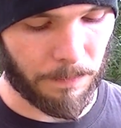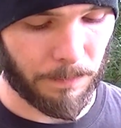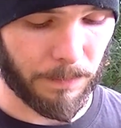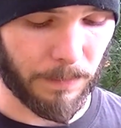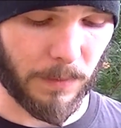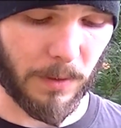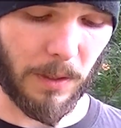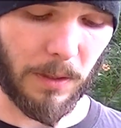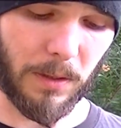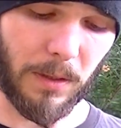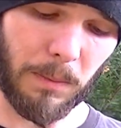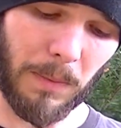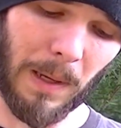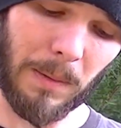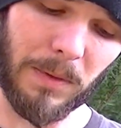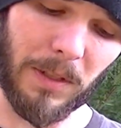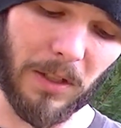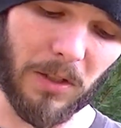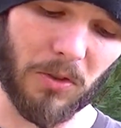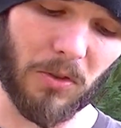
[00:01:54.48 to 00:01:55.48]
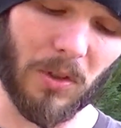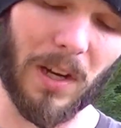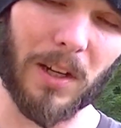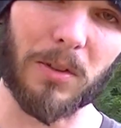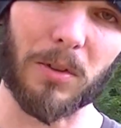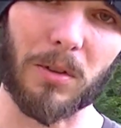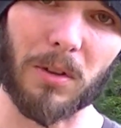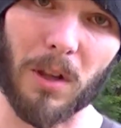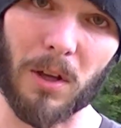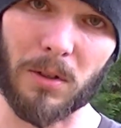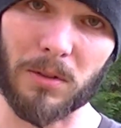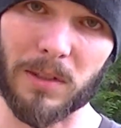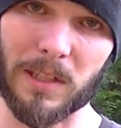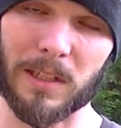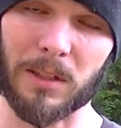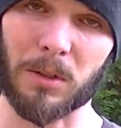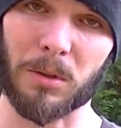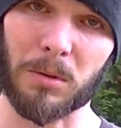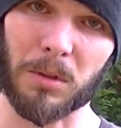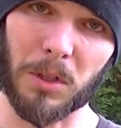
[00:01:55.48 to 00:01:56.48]
because sometimes the extractor claws get
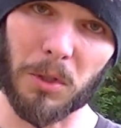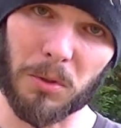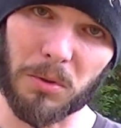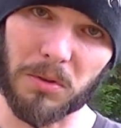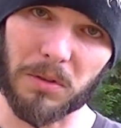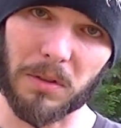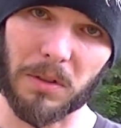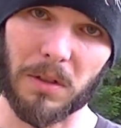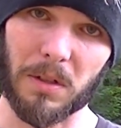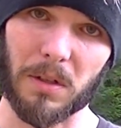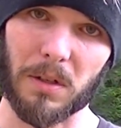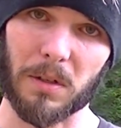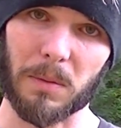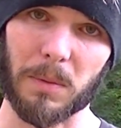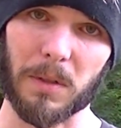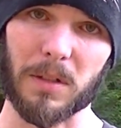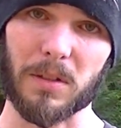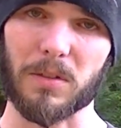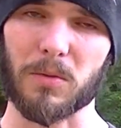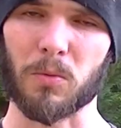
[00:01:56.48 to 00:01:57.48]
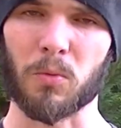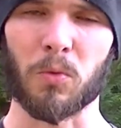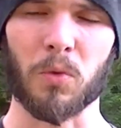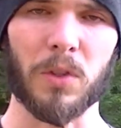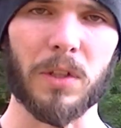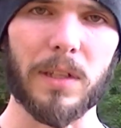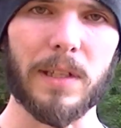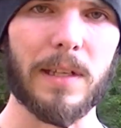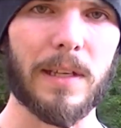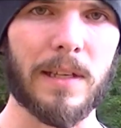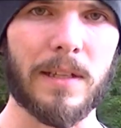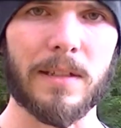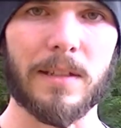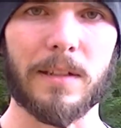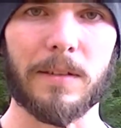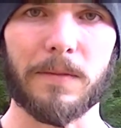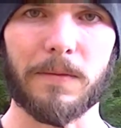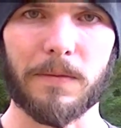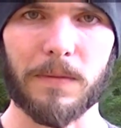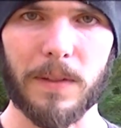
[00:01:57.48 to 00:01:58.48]
a little loose in here, but it's really easy
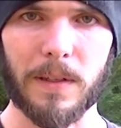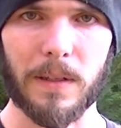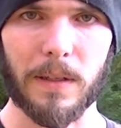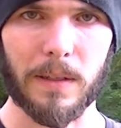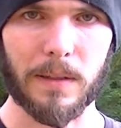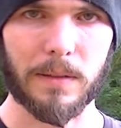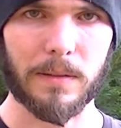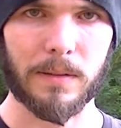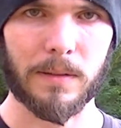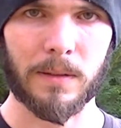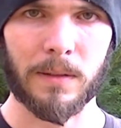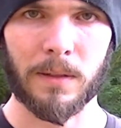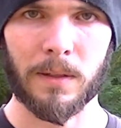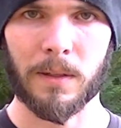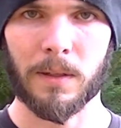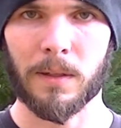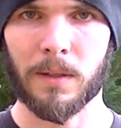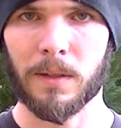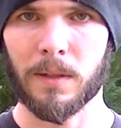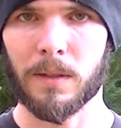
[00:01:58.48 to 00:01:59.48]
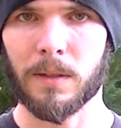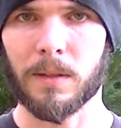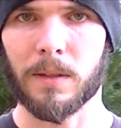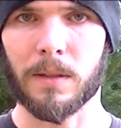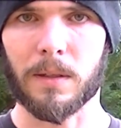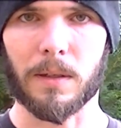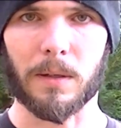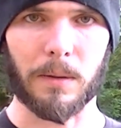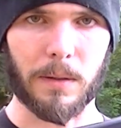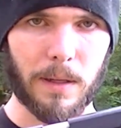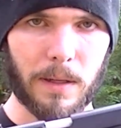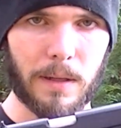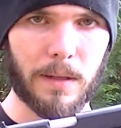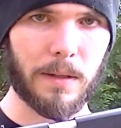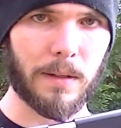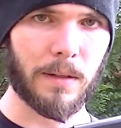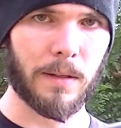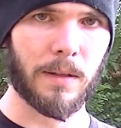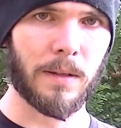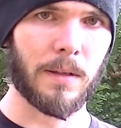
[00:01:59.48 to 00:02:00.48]
to fix. Okay?
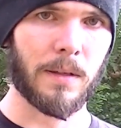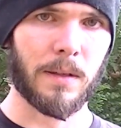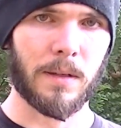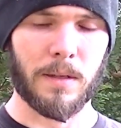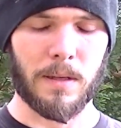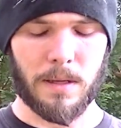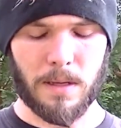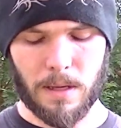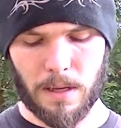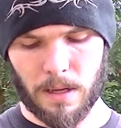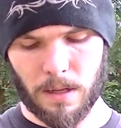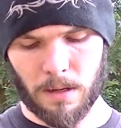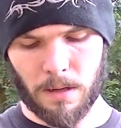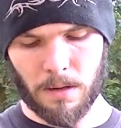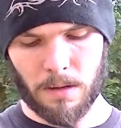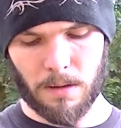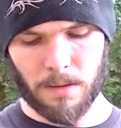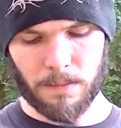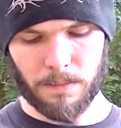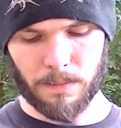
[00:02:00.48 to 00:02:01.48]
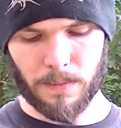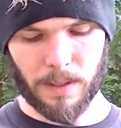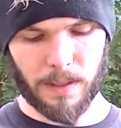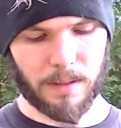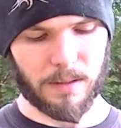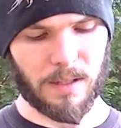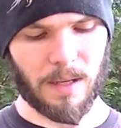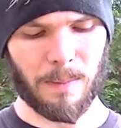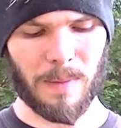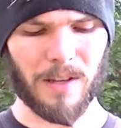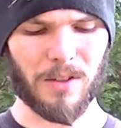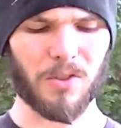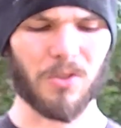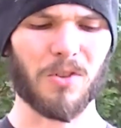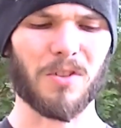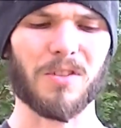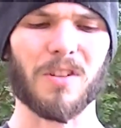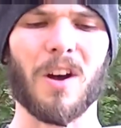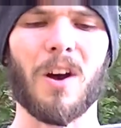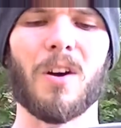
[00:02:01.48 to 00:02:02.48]
And like I say, make sure
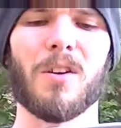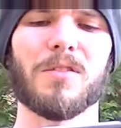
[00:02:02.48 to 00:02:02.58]
it's all